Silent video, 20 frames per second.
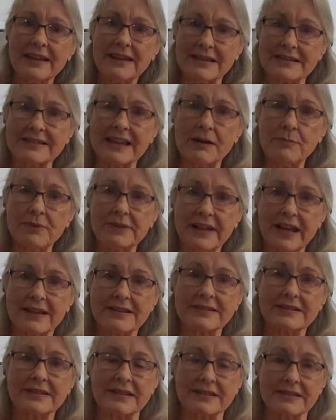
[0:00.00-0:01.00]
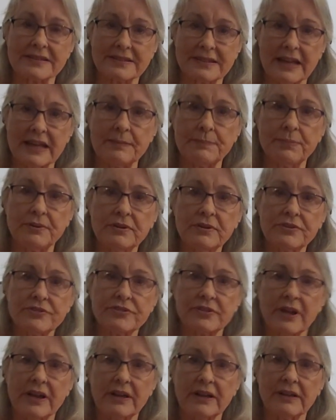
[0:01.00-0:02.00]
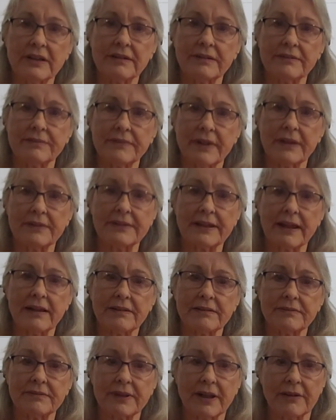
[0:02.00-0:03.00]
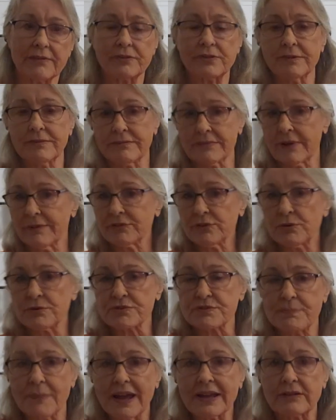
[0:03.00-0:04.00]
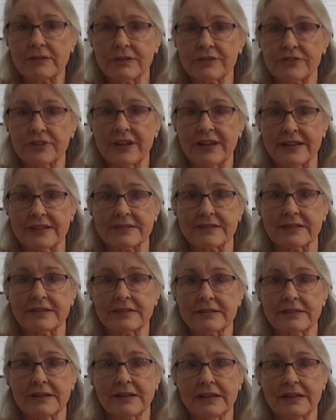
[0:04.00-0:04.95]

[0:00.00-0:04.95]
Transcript: Yes, I would ask at Staples. Now, of course, Michael's has it.